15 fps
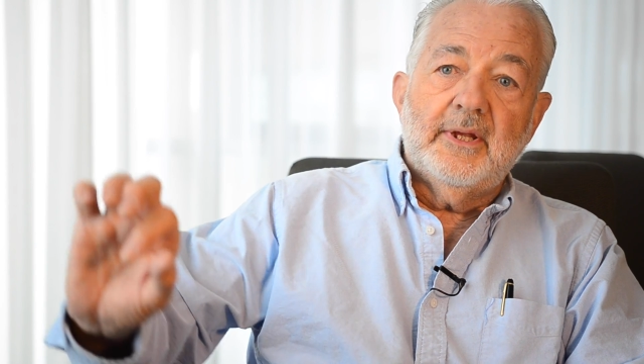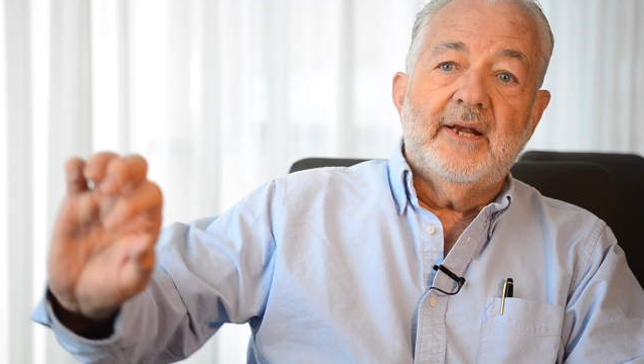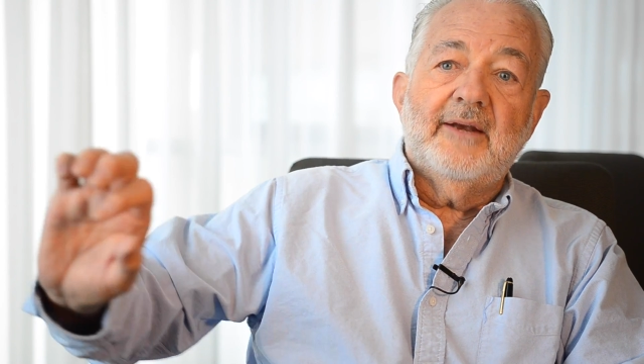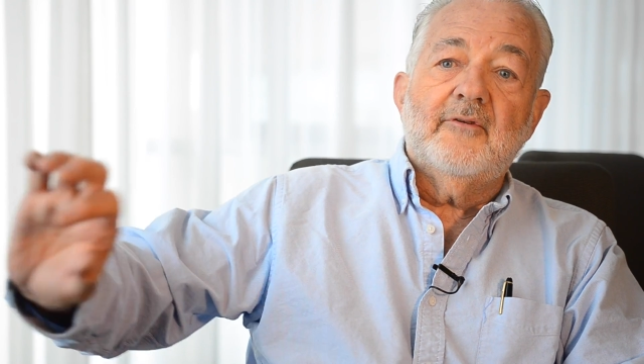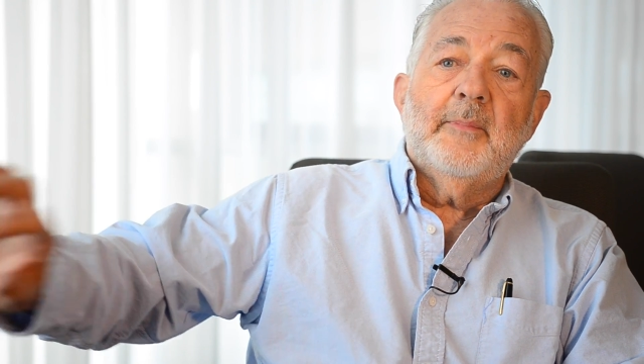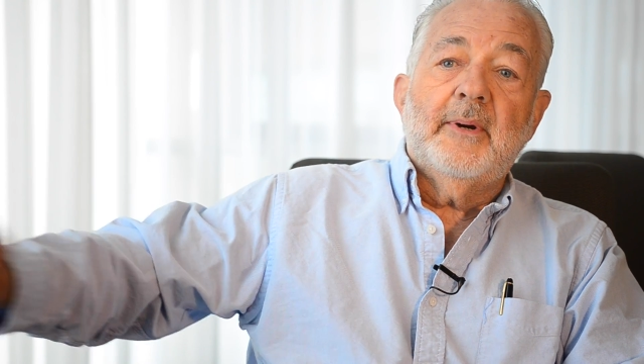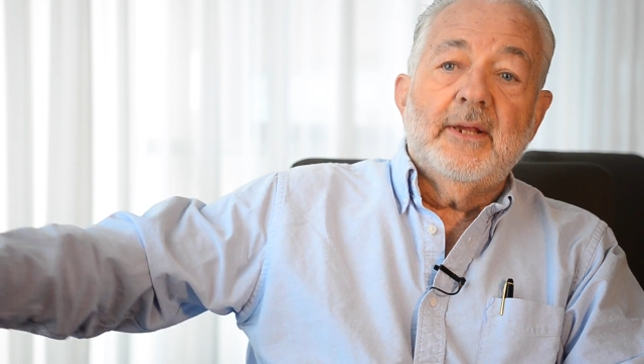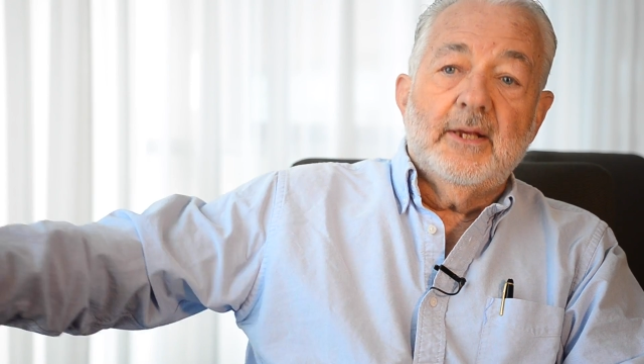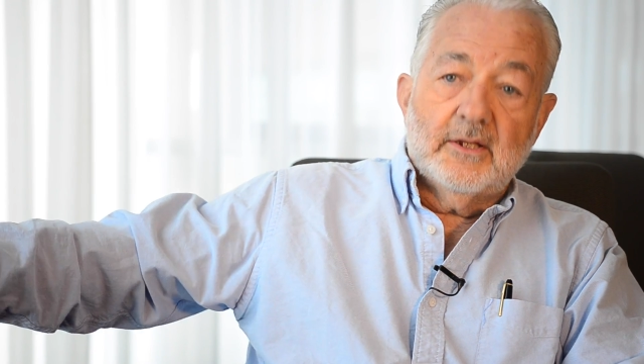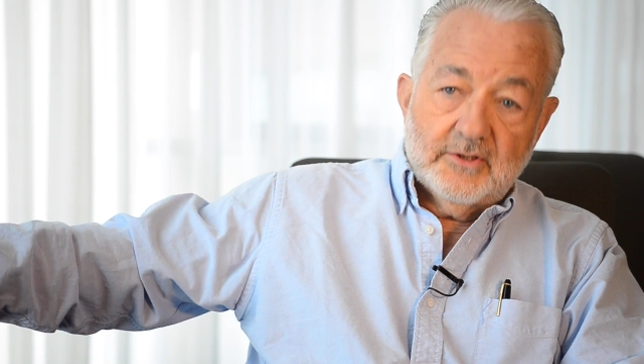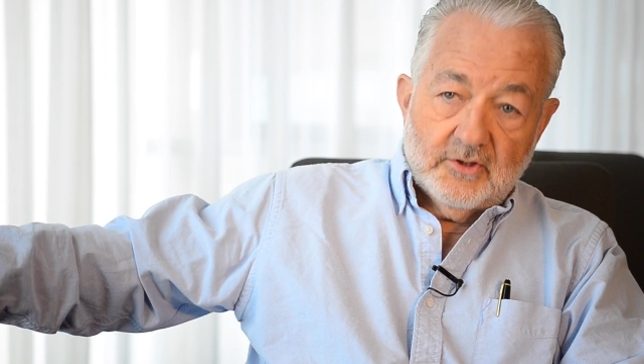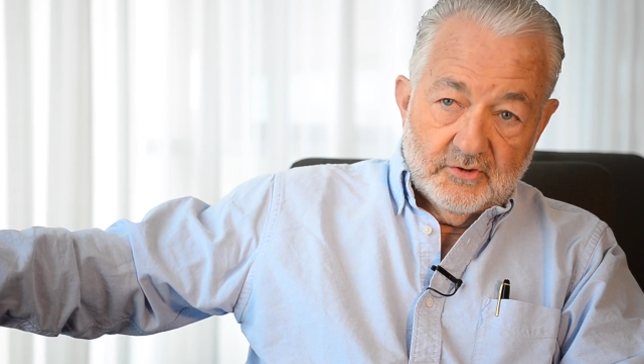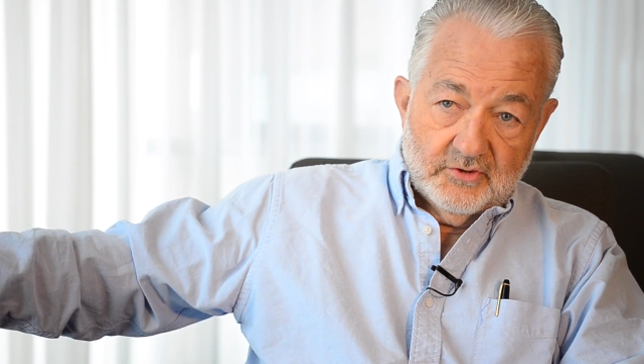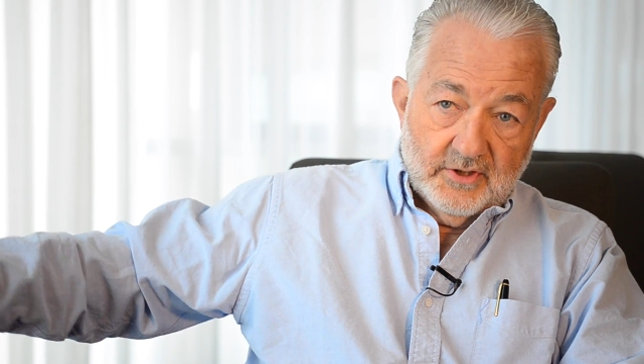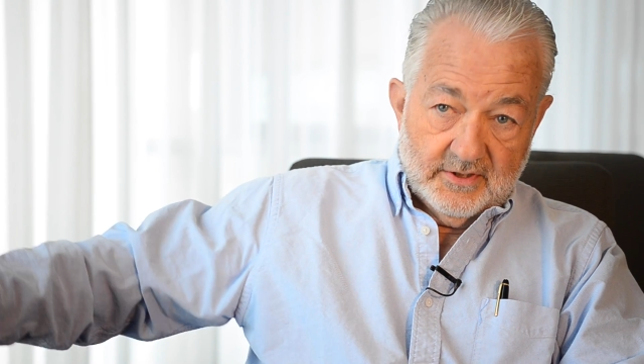and everybody else
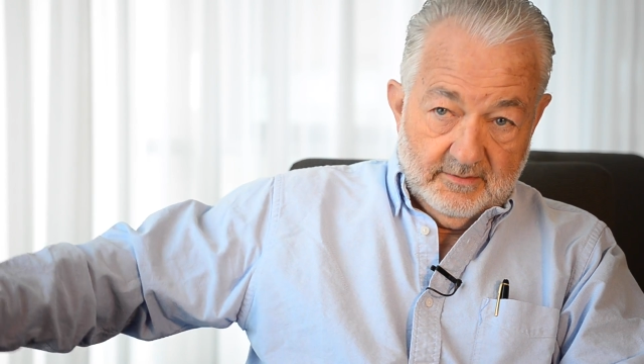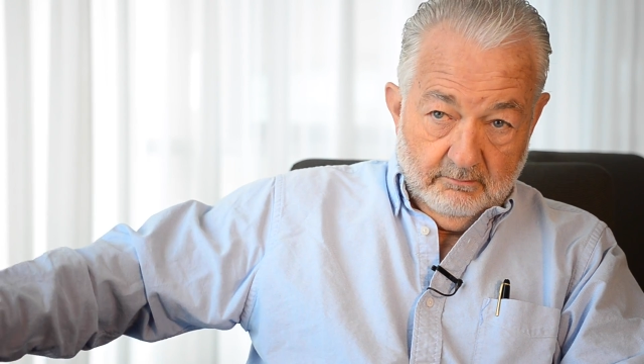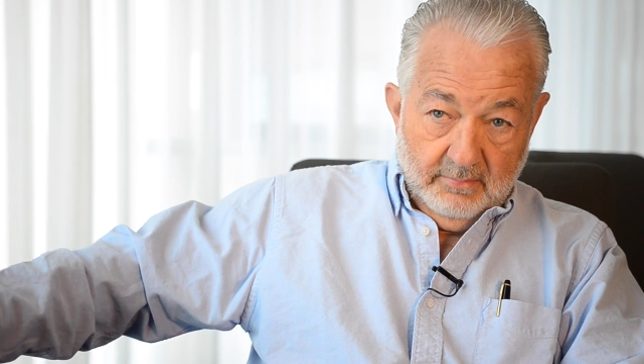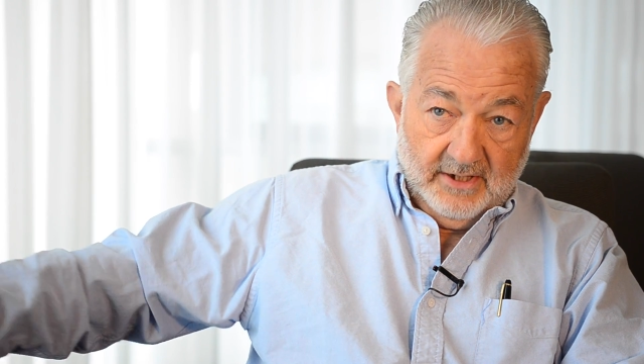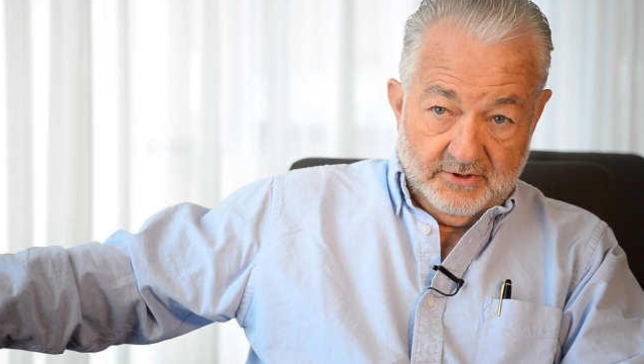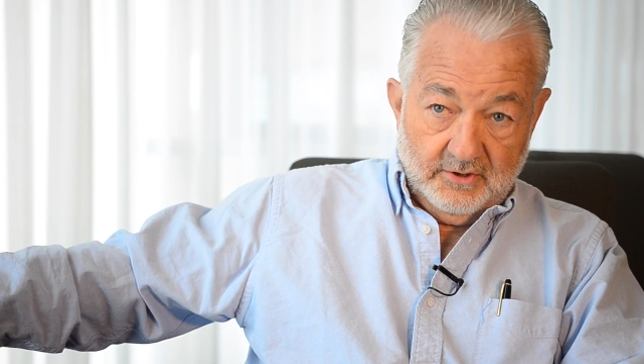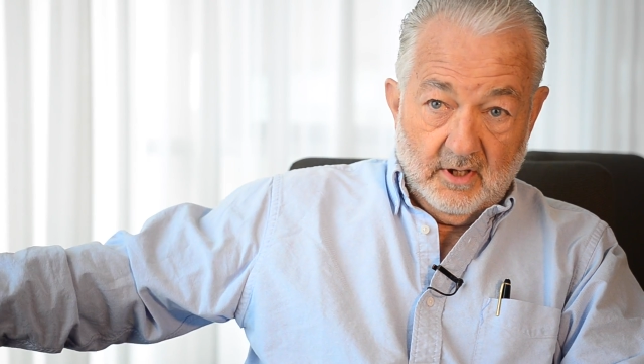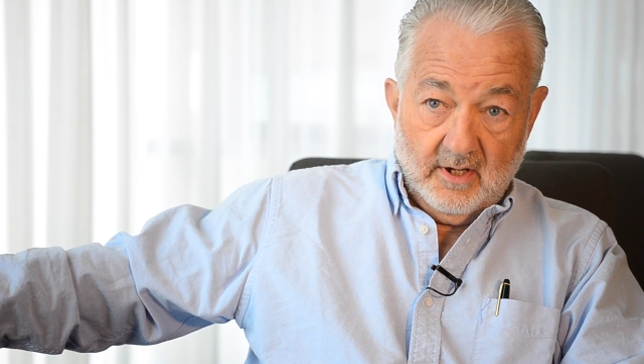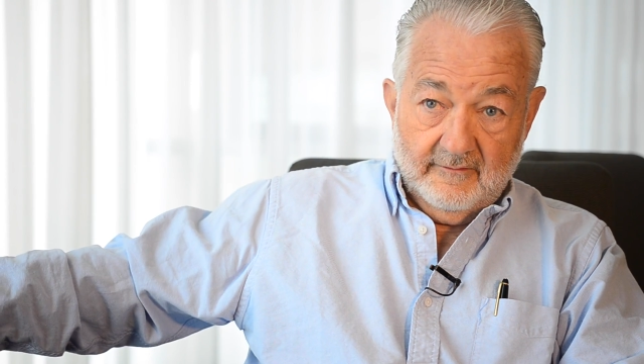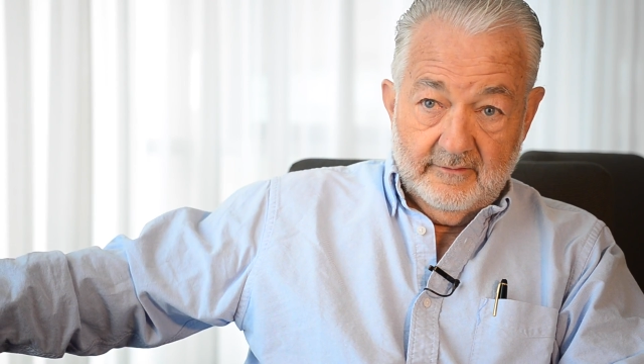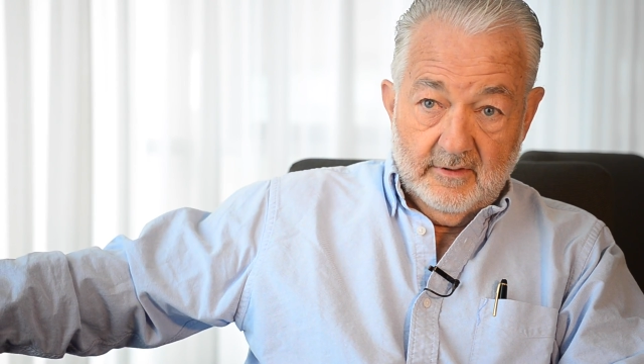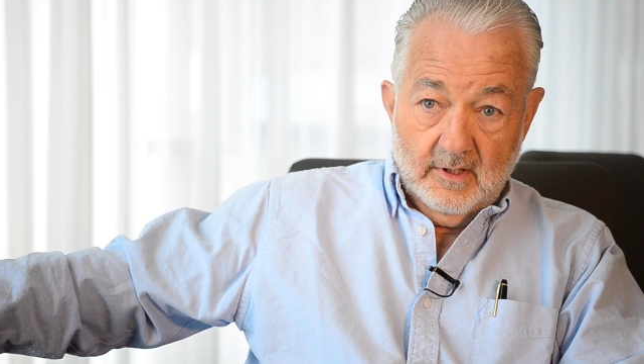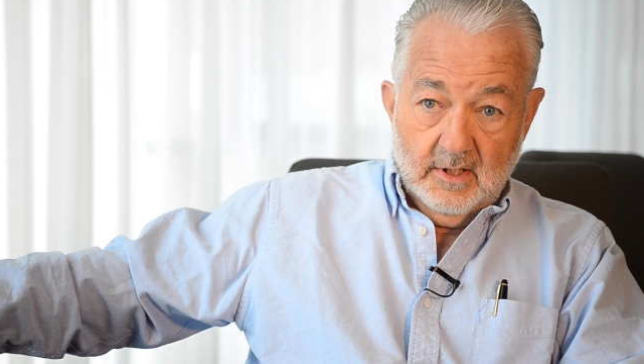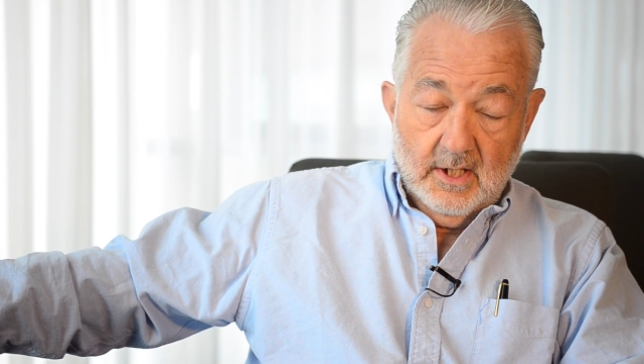could just buzz off.